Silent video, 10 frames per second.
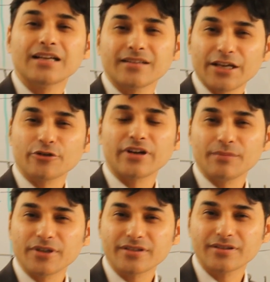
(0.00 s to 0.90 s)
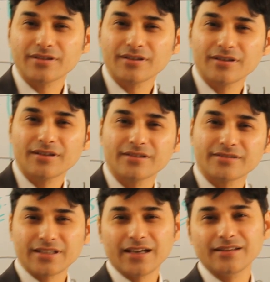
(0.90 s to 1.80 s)
Thank you very much.
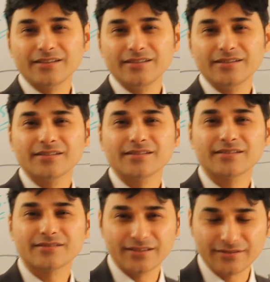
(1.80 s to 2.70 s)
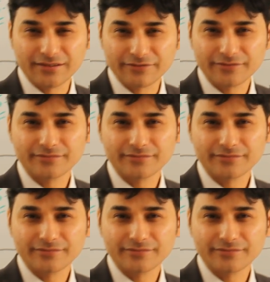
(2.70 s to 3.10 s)
Stay healthy, stay safe.